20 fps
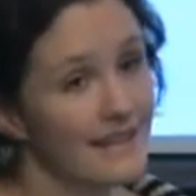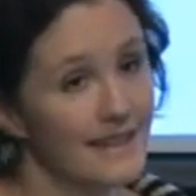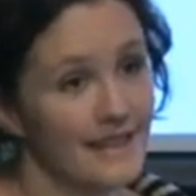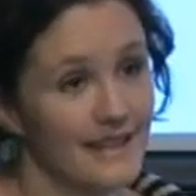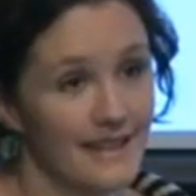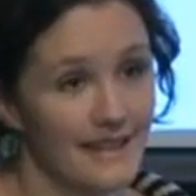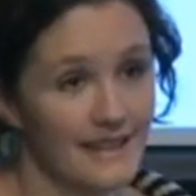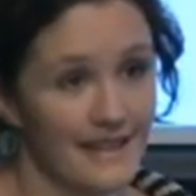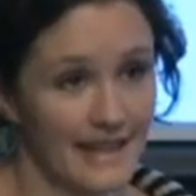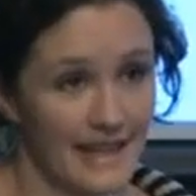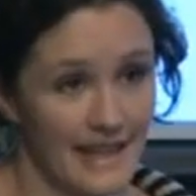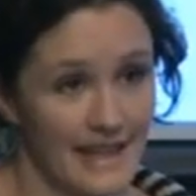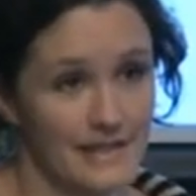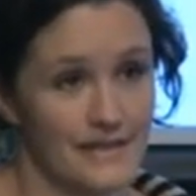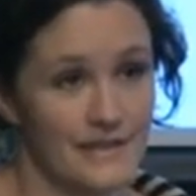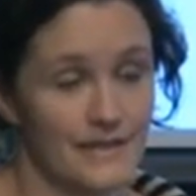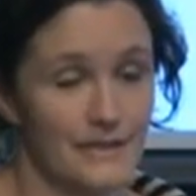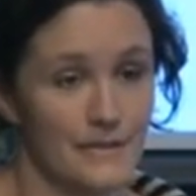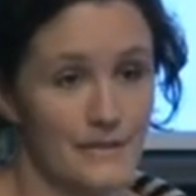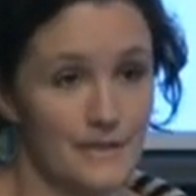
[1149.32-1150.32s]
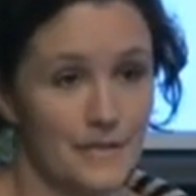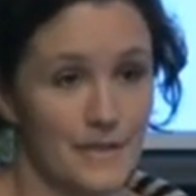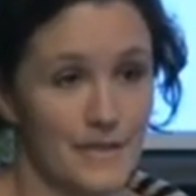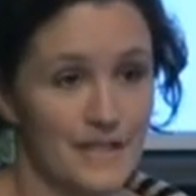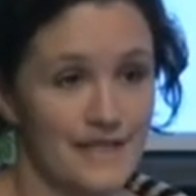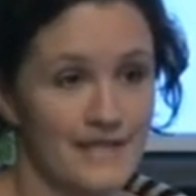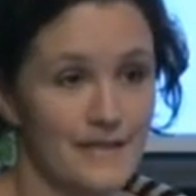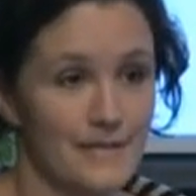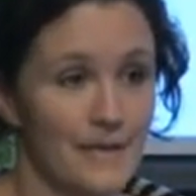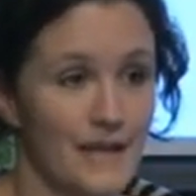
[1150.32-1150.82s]
the councillors
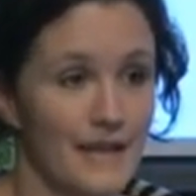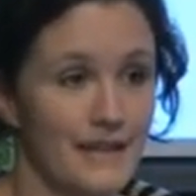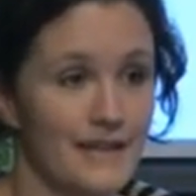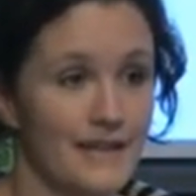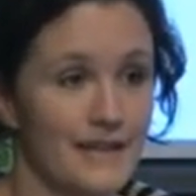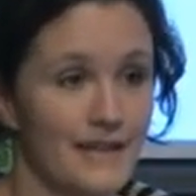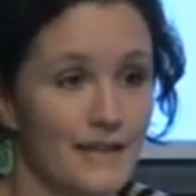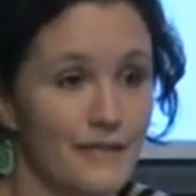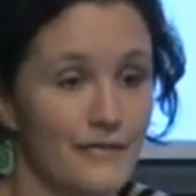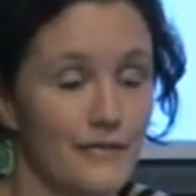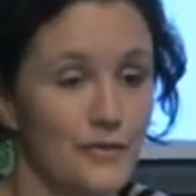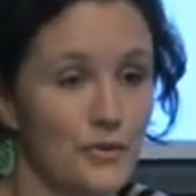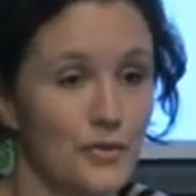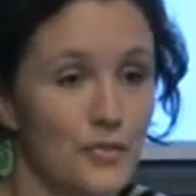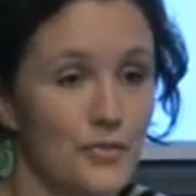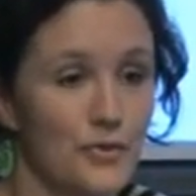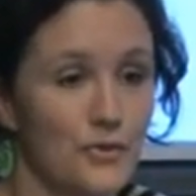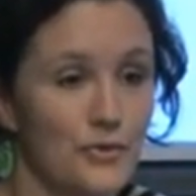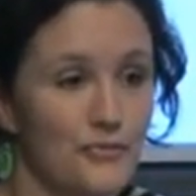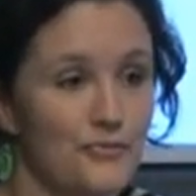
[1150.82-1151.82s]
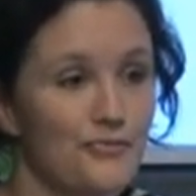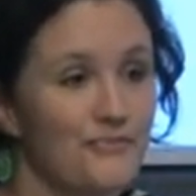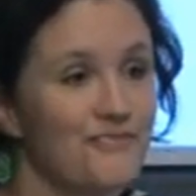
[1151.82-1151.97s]
participated in a formal